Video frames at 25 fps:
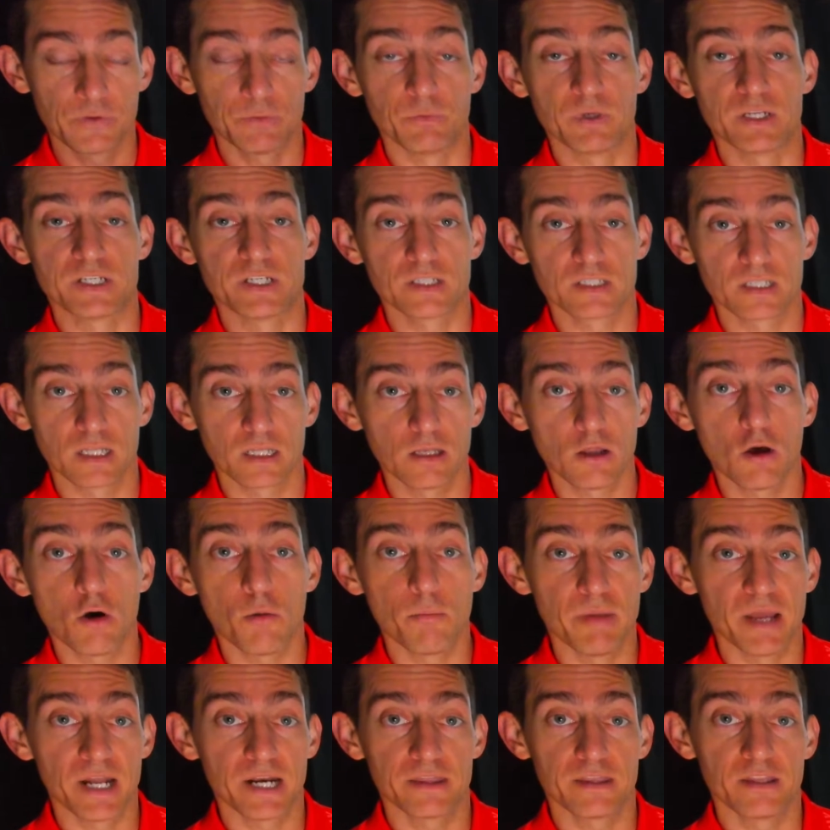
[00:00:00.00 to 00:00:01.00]
which is a
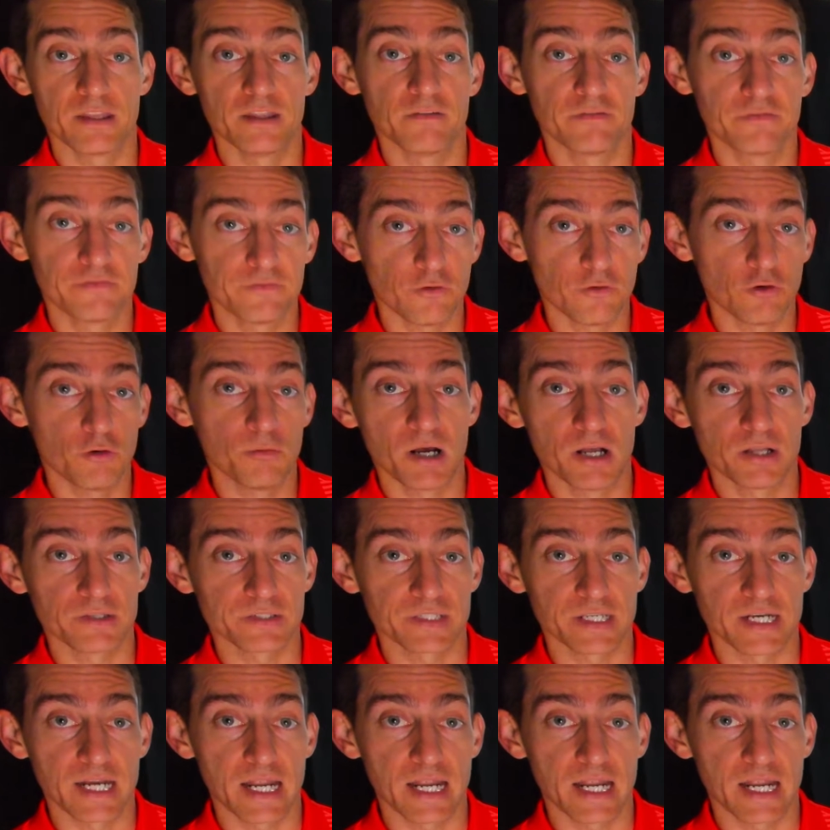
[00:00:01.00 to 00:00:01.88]
lot better than the 4 miles